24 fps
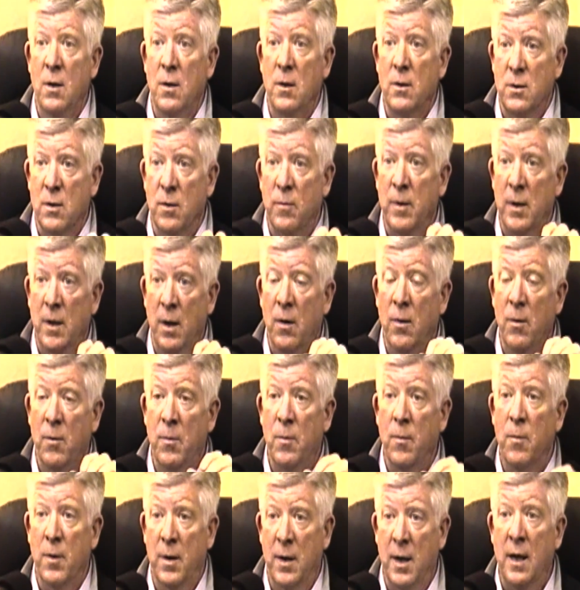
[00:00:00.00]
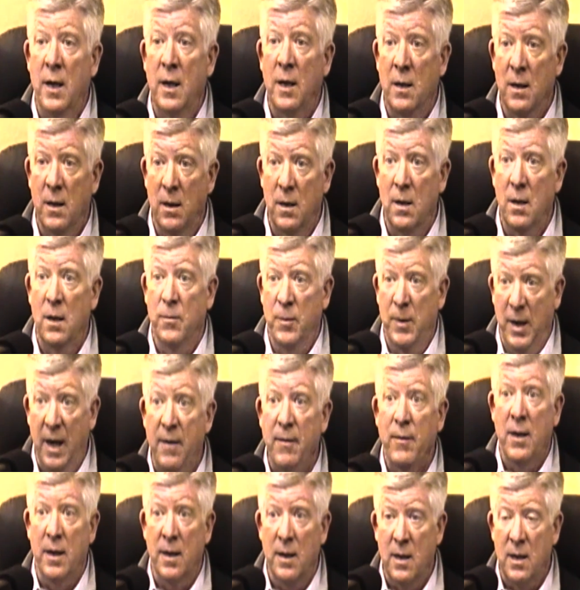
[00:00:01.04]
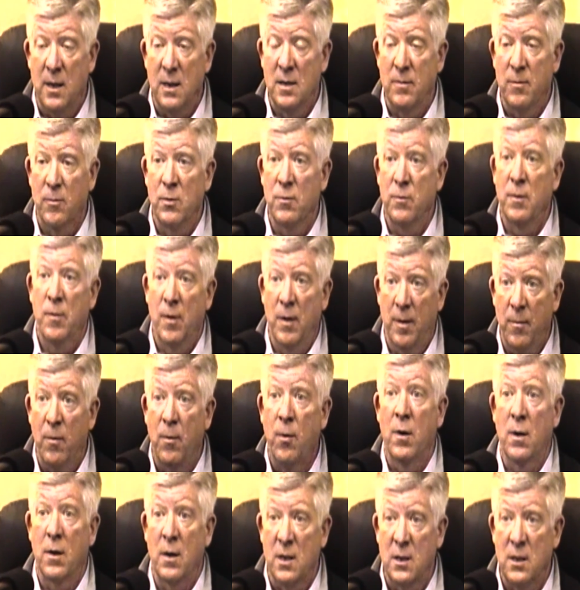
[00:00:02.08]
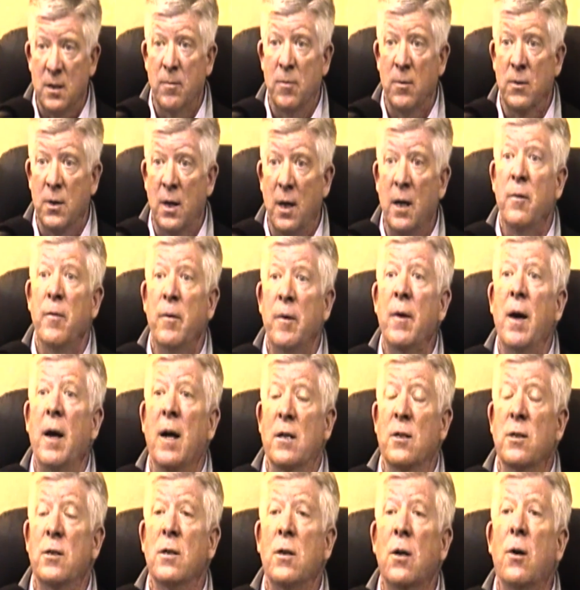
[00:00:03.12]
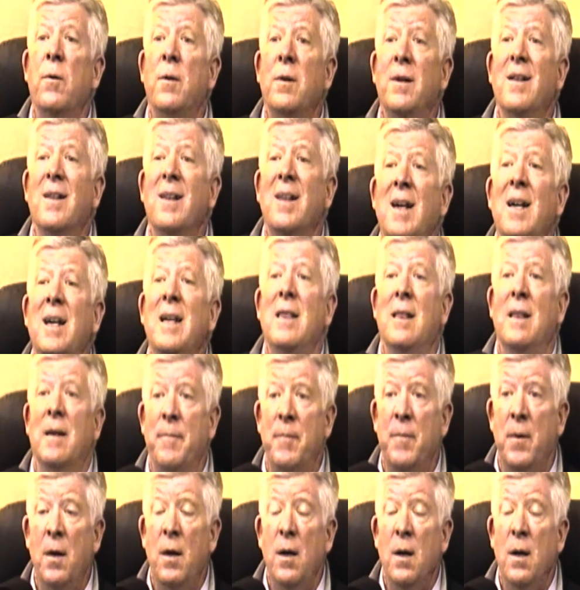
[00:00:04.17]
So we know we have a lot of customers. We want more customers. How do we actually go and delight them?